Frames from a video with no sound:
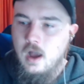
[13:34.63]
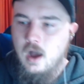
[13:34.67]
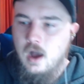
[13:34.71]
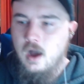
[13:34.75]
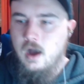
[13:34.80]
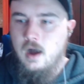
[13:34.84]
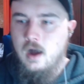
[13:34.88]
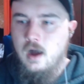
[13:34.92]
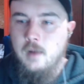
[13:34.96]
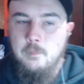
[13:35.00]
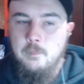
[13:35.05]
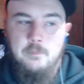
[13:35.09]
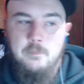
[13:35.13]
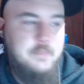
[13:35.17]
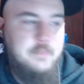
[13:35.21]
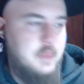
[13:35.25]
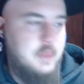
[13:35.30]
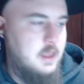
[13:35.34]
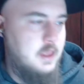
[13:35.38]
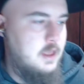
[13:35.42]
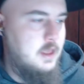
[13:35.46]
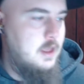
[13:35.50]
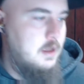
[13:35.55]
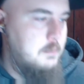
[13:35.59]
But
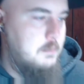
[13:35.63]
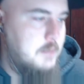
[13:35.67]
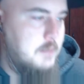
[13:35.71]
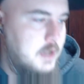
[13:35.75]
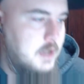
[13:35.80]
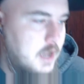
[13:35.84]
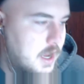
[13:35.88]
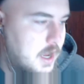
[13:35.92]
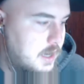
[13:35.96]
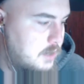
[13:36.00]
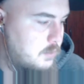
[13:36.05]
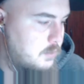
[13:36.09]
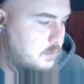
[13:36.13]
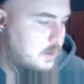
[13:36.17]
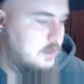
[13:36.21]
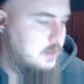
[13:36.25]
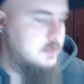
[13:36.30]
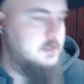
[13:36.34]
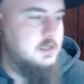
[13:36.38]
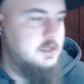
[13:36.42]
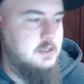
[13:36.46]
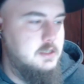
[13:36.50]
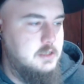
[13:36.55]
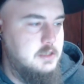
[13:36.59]
yeah, anyway,
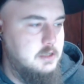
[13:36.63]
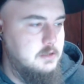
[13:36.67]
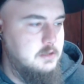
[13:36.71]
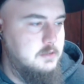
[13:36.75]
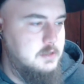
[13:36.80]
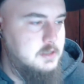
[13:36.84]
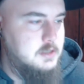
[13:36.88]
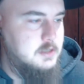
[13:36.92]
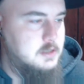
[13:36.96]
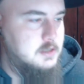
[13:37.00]
let's continue.